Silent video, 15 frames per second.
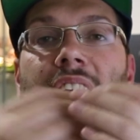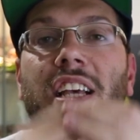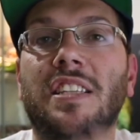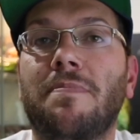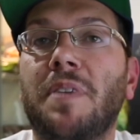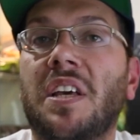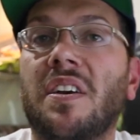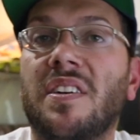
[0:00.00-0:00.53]

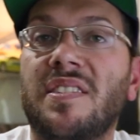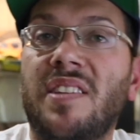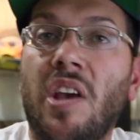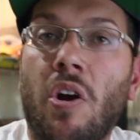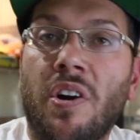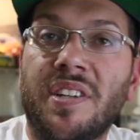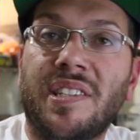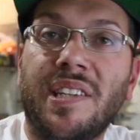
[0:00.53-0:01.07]
It's because they
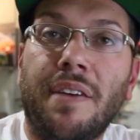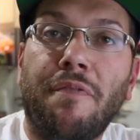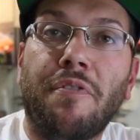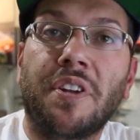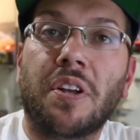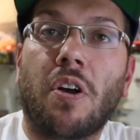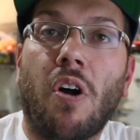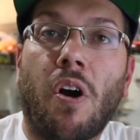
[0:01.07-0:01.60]
are
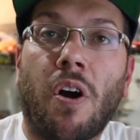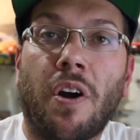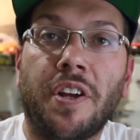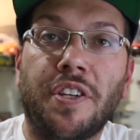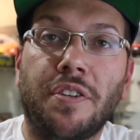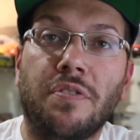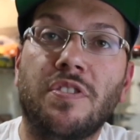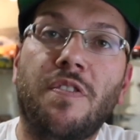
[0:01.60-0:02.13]
different car
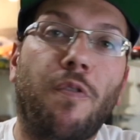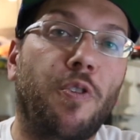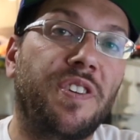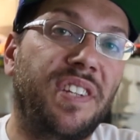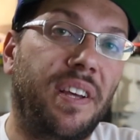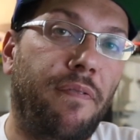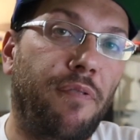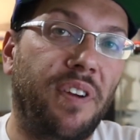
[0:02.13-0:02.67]
used
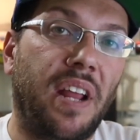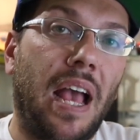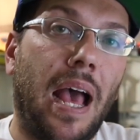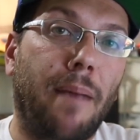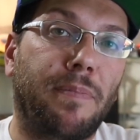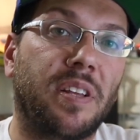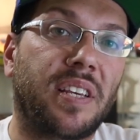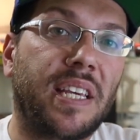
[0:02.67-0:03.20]
for different
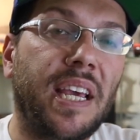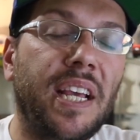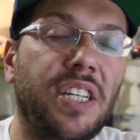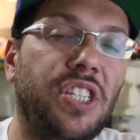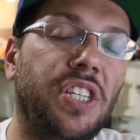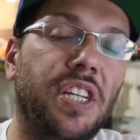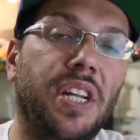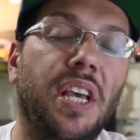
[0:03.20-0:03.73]

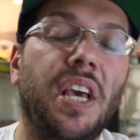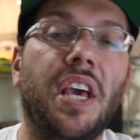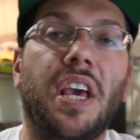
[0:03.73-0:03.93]
application.